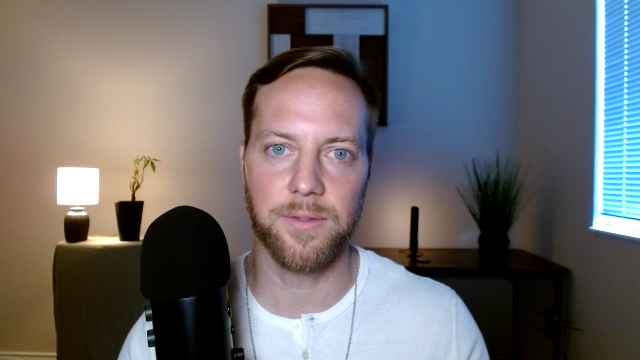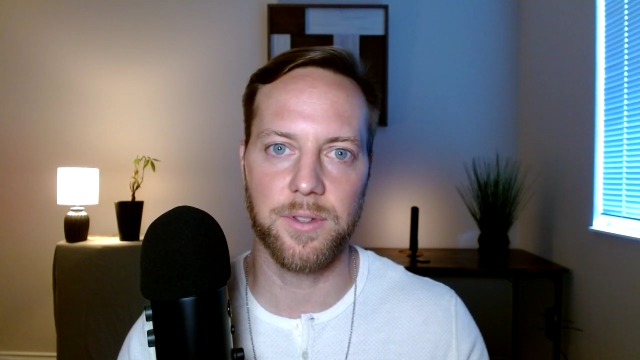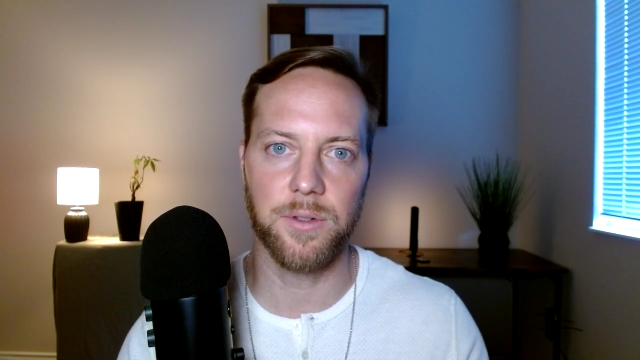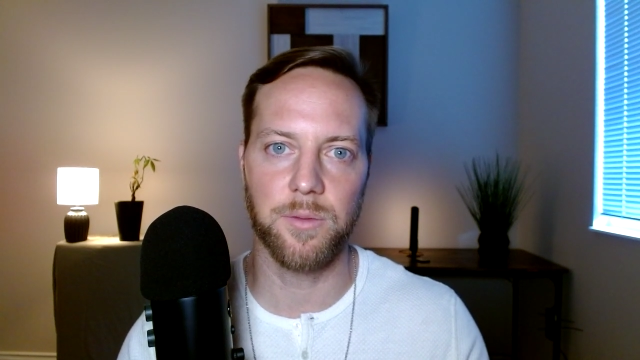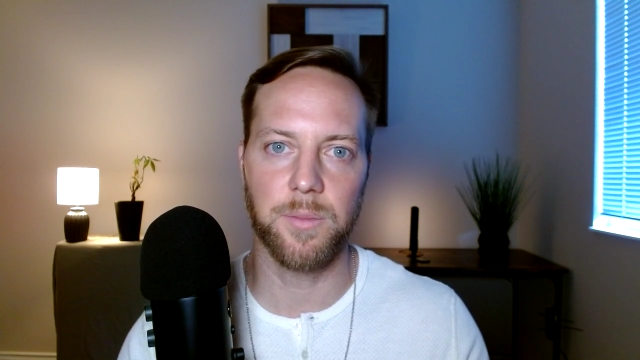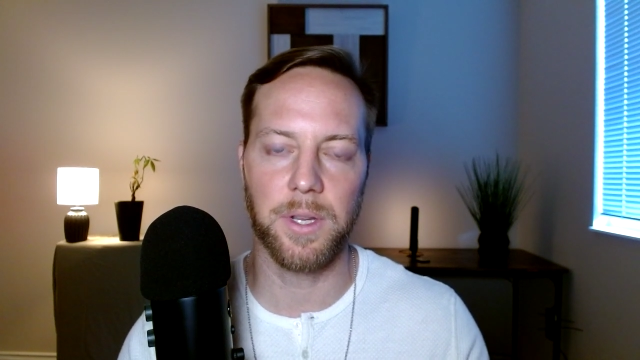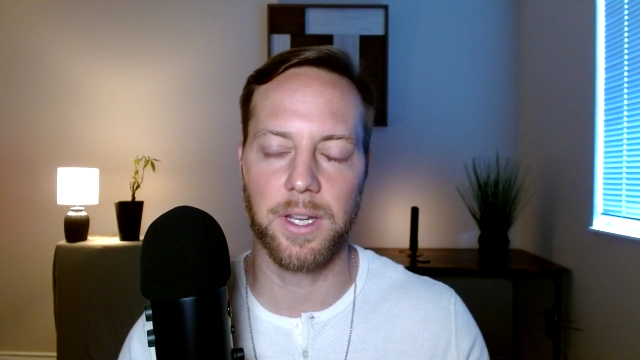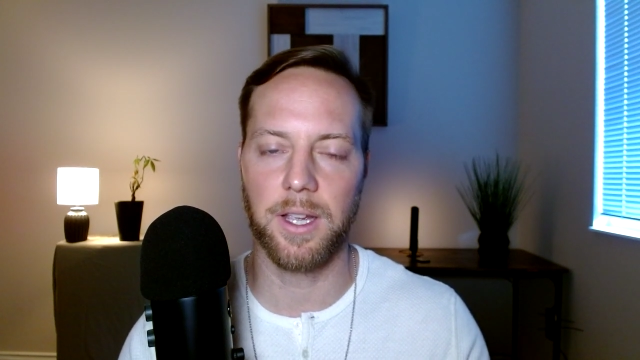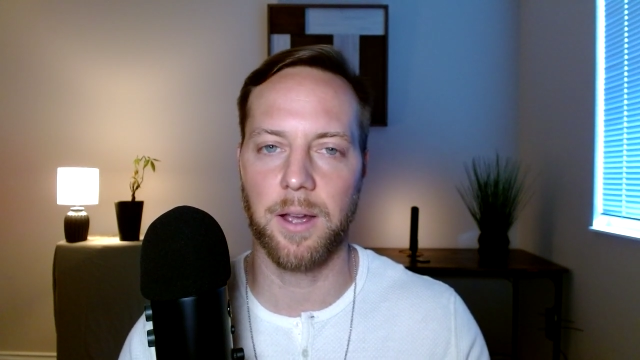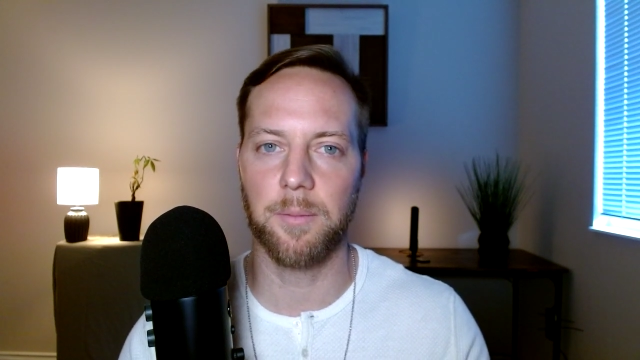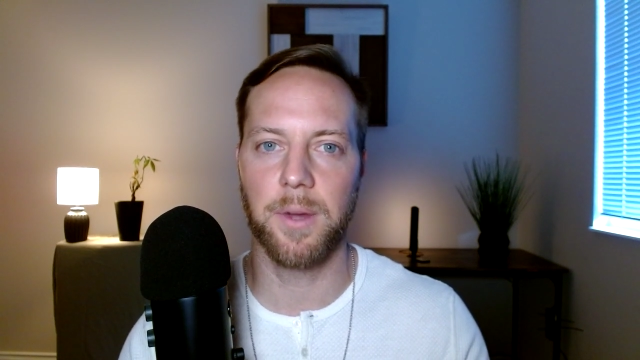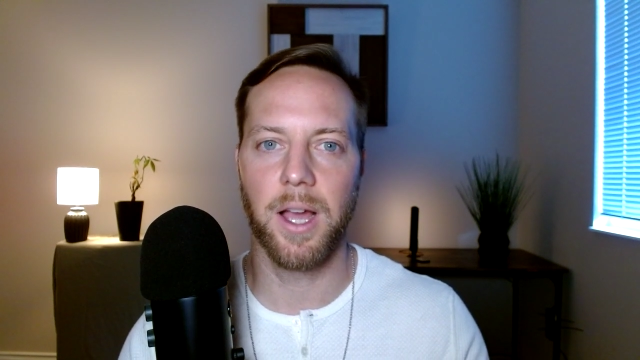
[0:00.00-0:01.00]
you pick
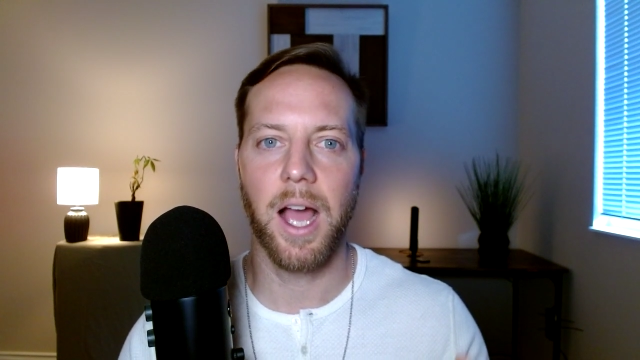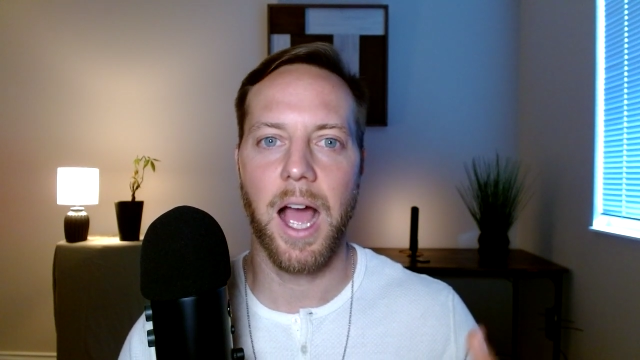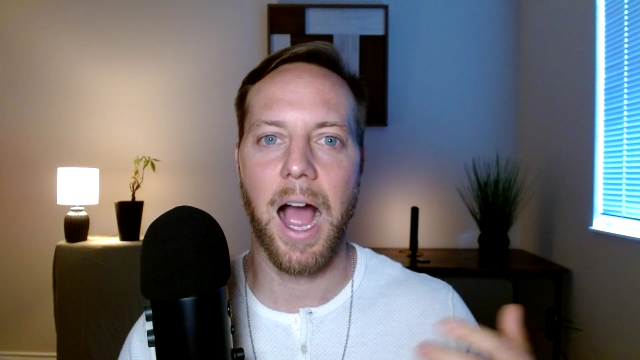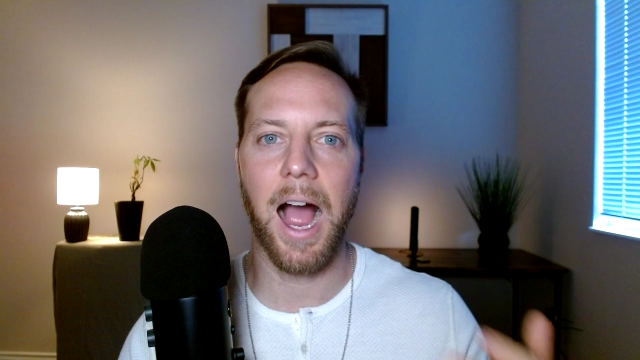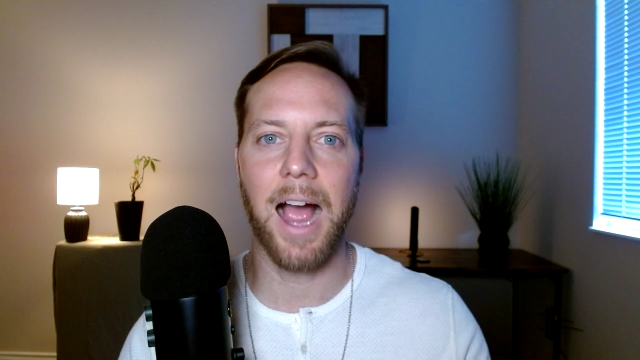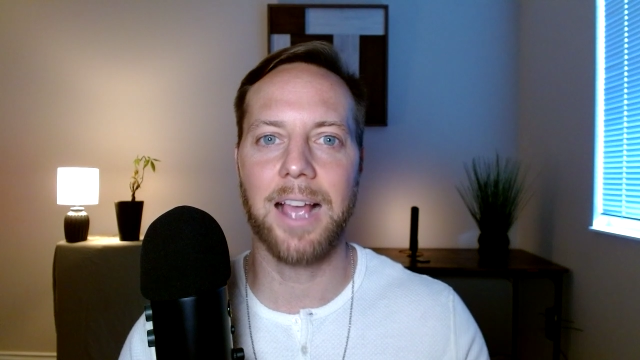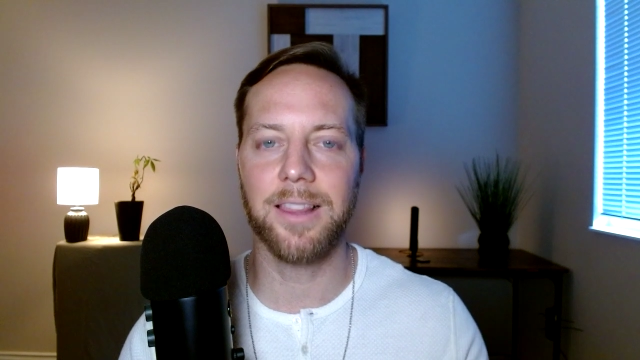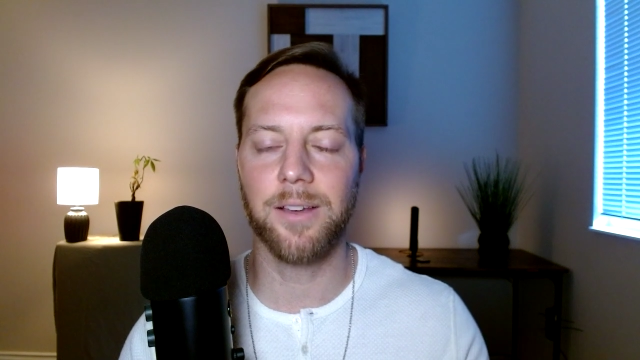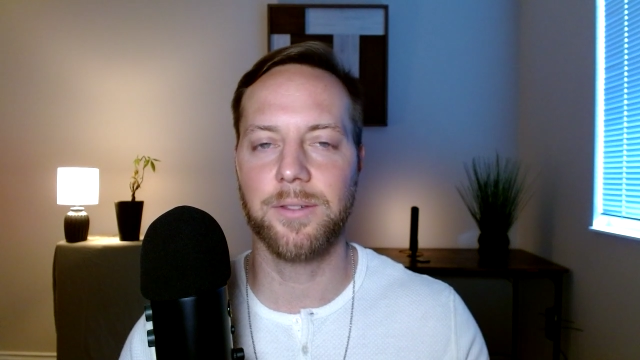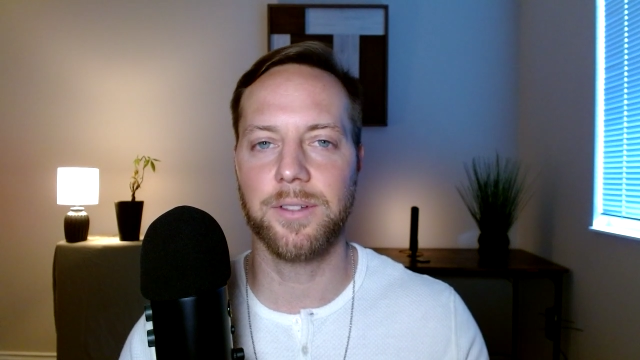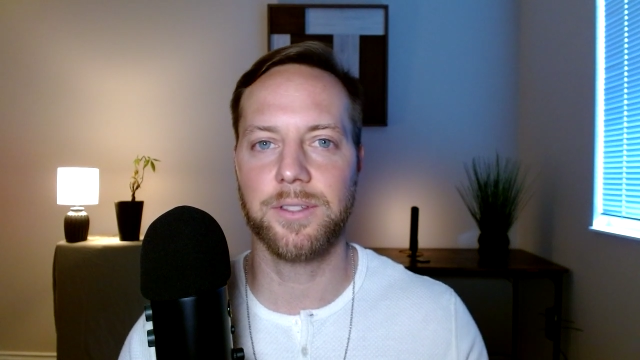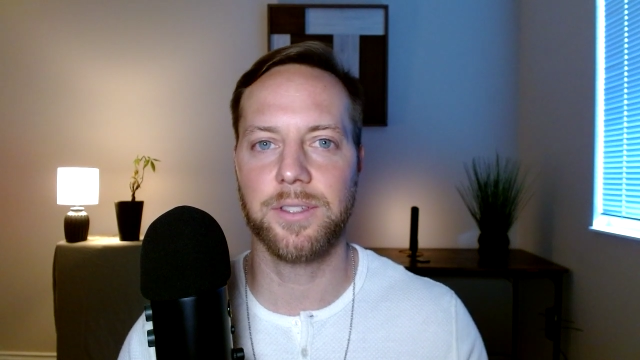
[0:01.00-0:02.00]
up high
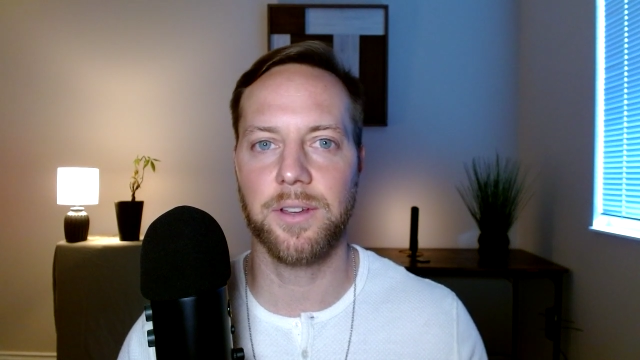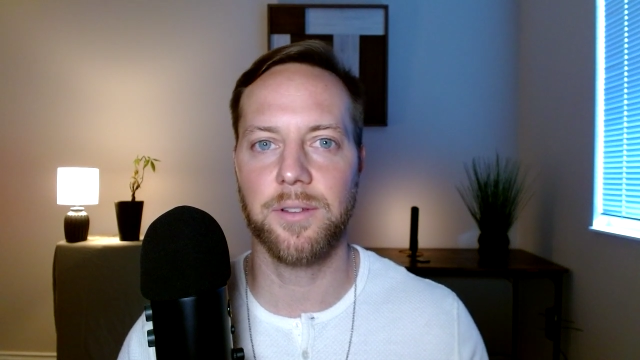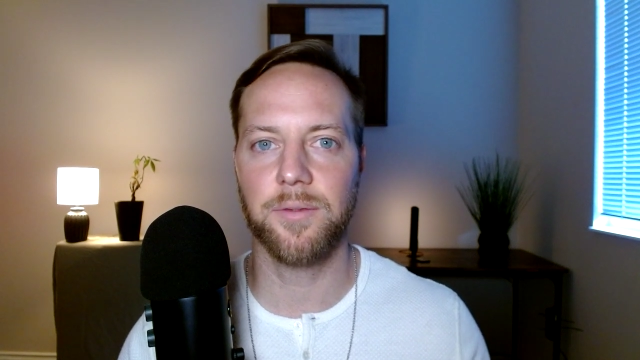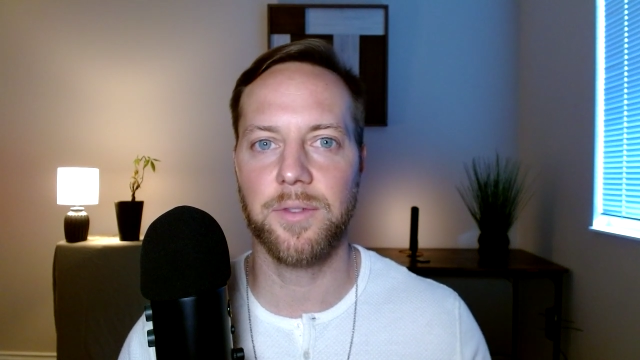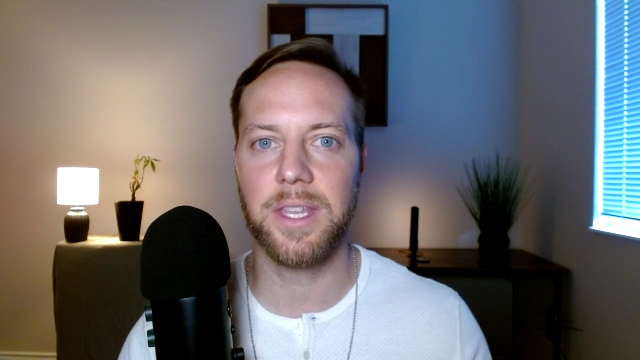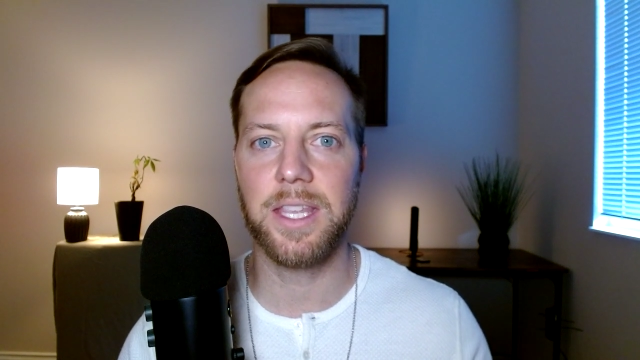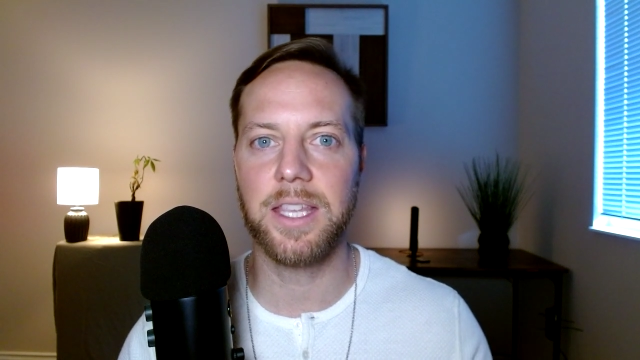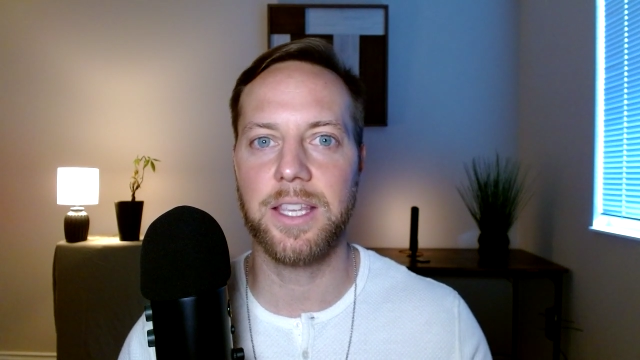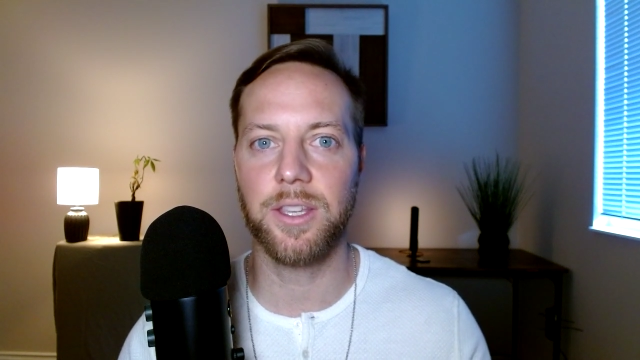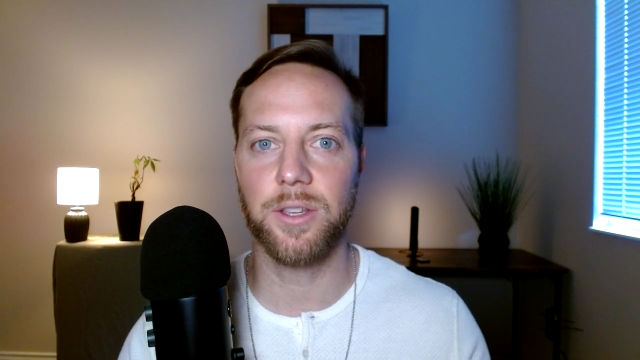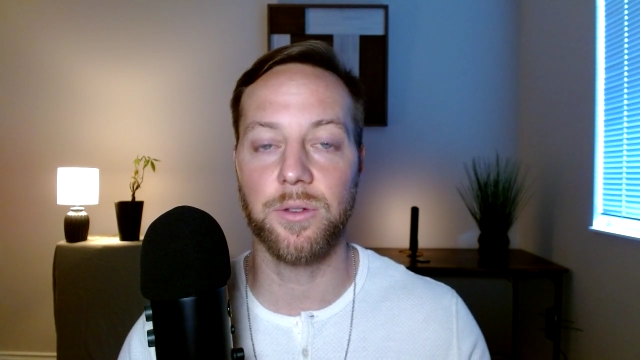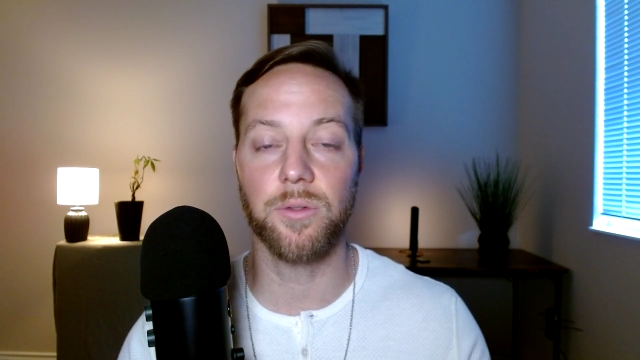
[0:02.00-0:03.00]
levels of
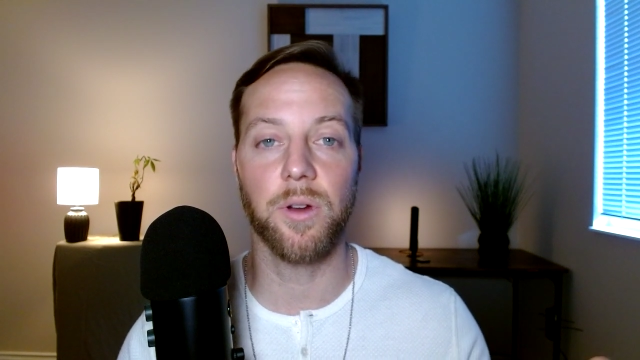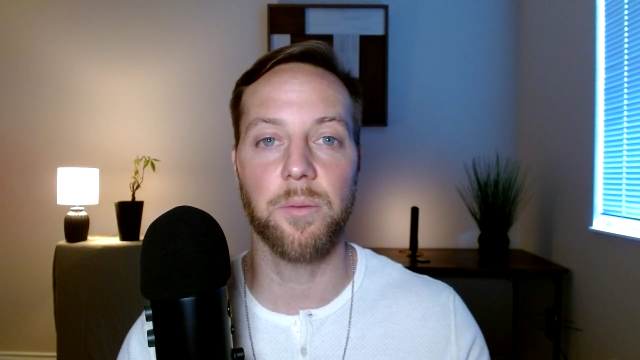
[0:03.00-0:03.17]
EQ,